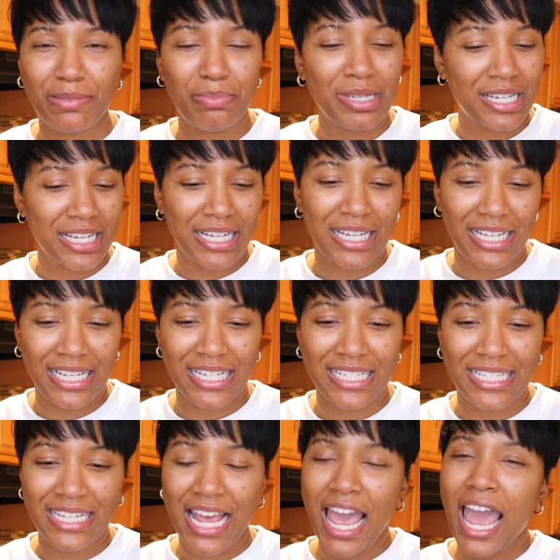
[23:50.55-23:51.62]
because
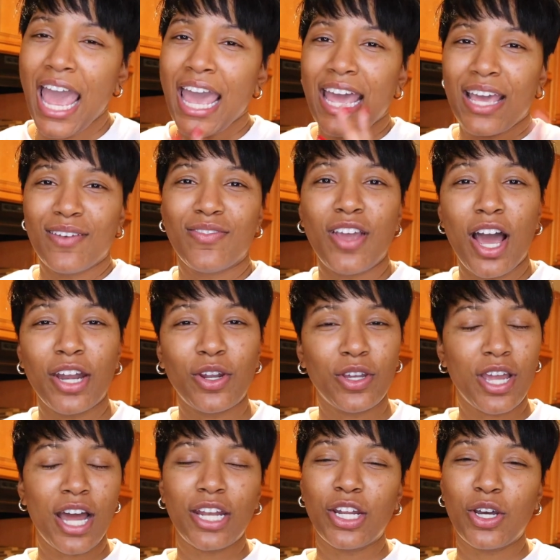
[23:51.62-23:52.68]
if y'all know,
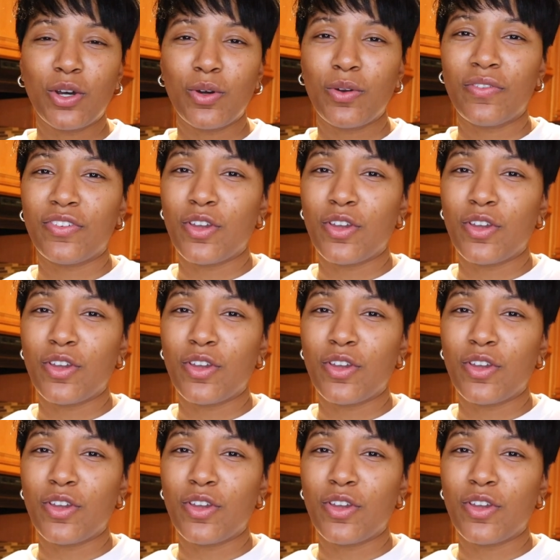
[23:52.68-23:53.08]
y'all know.